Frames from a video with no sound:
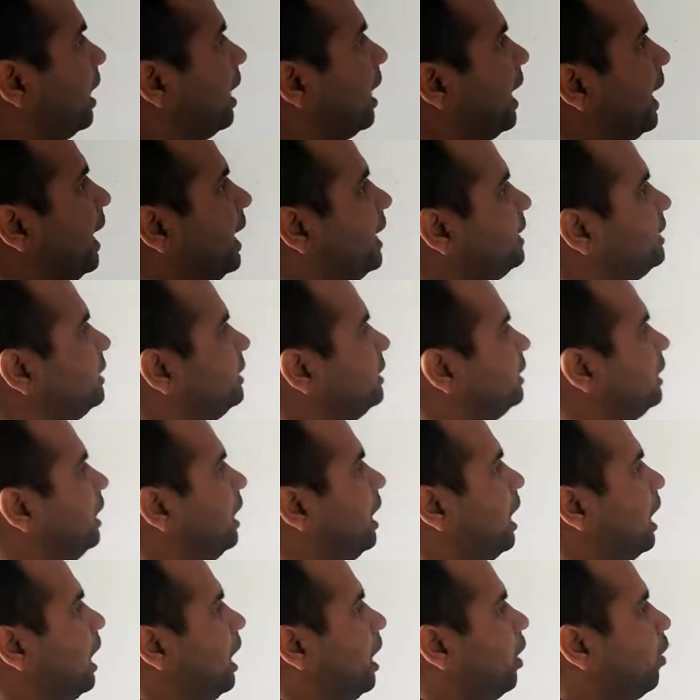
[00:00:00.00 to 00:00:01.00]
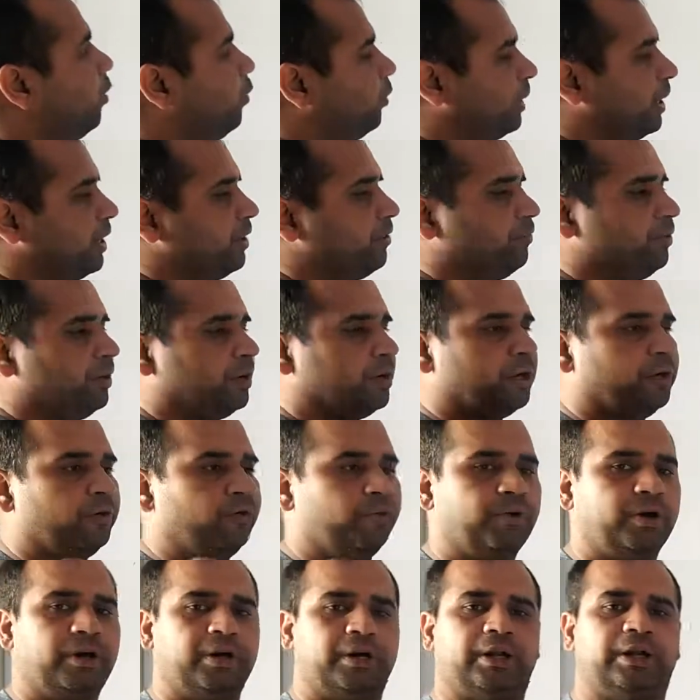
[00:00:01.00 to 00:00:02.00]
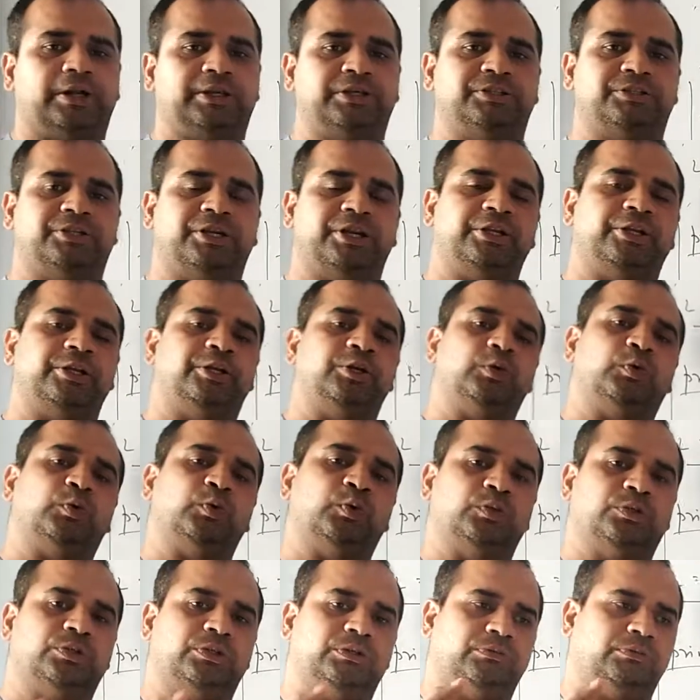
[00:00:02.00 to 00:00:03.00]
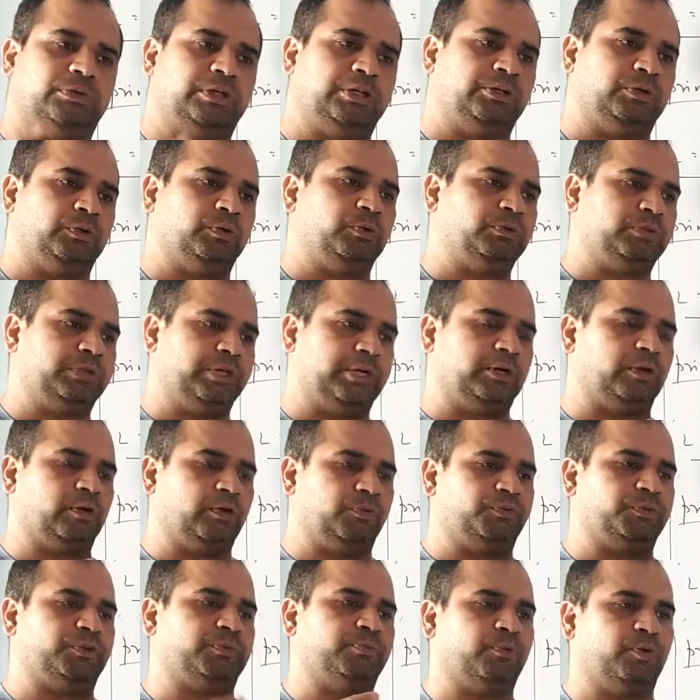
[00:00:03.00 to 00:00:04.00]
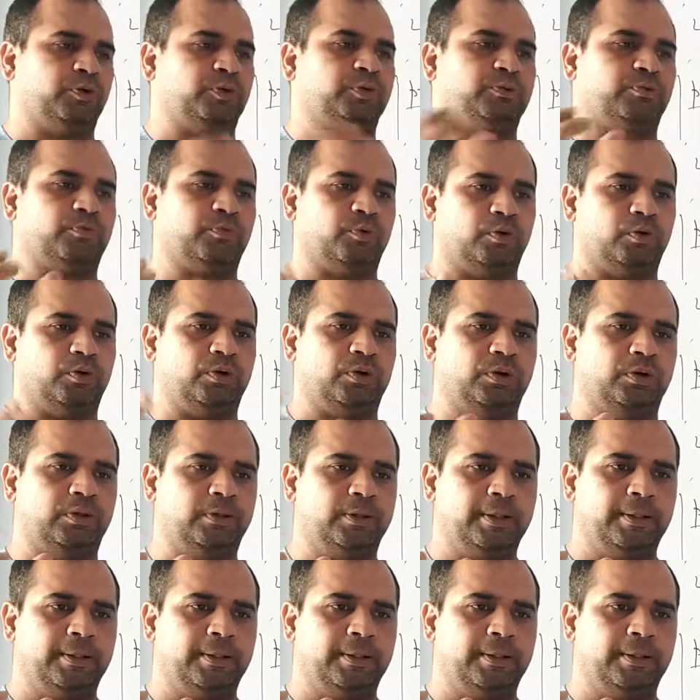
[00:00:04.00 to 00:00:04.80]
and how can we convert a string into a set of small